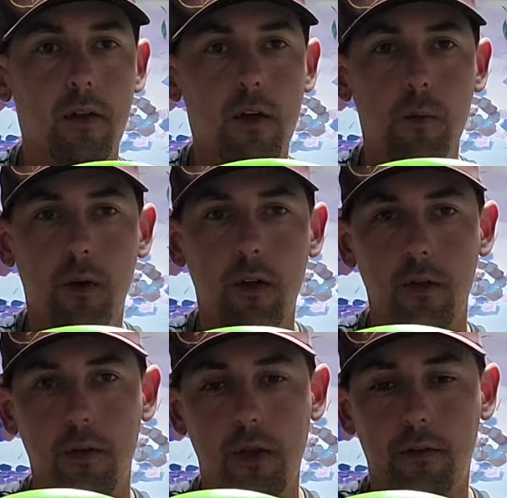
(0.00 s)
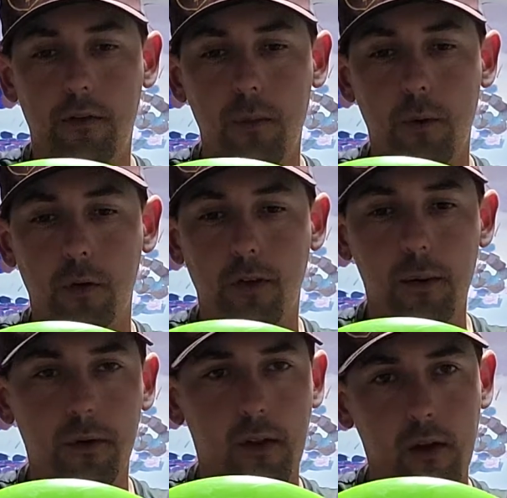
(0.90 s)
This one is definitely more
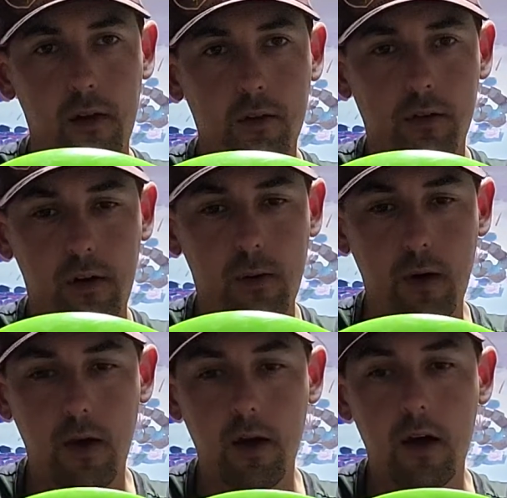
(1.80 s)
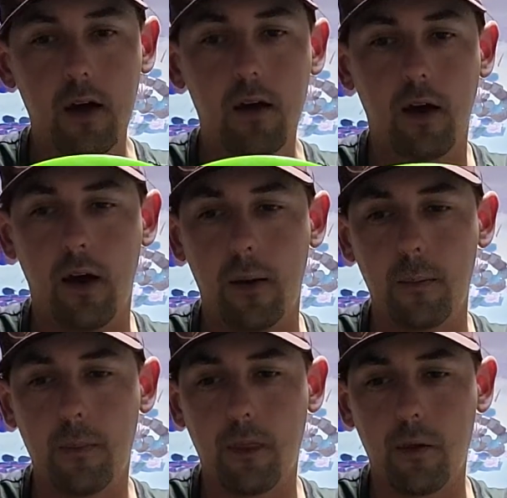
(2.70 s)
stable than the other two.
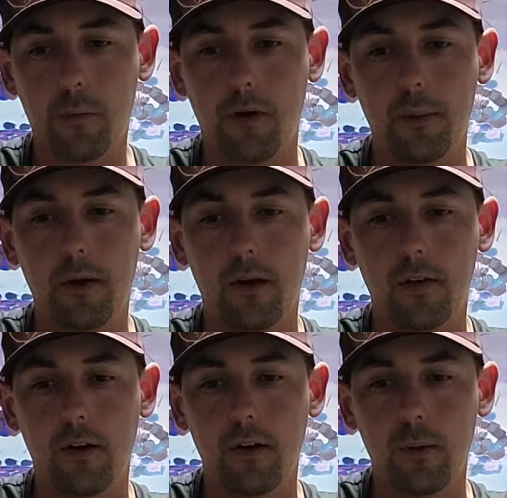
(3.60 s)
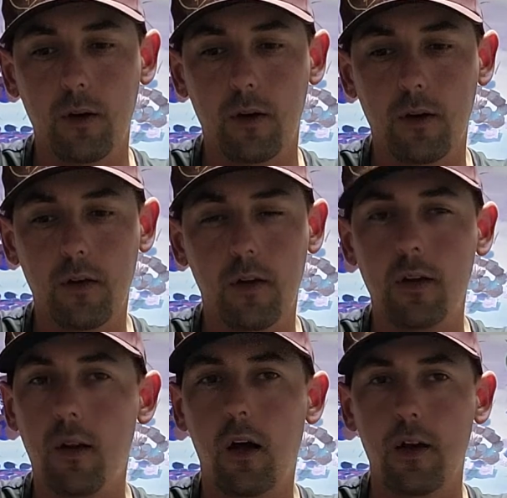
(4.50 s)
It's probably going to turn into a
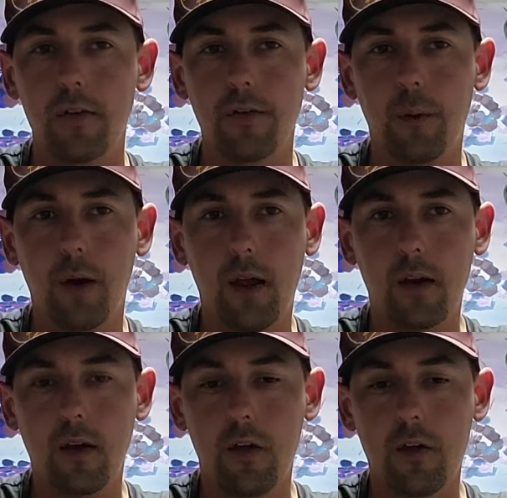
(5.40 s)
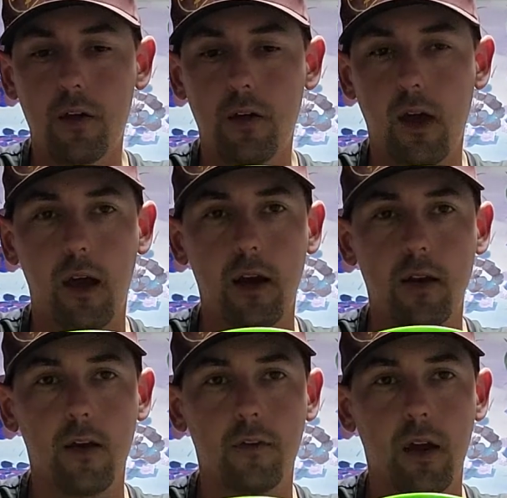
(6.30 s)
good longer forehand disc and
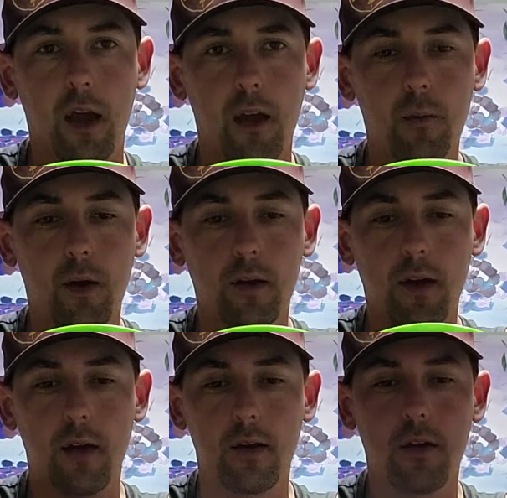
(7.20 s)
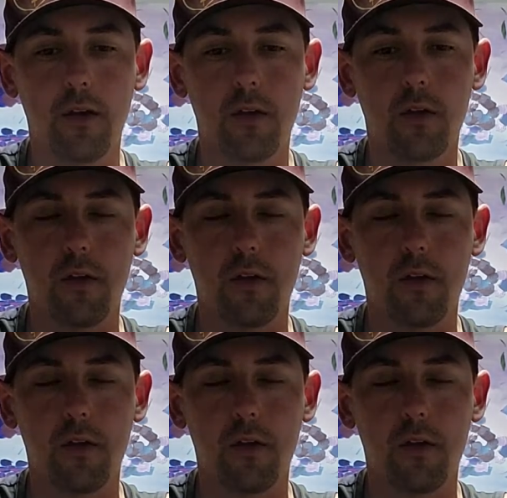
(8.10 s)
definite headwind kind of disc.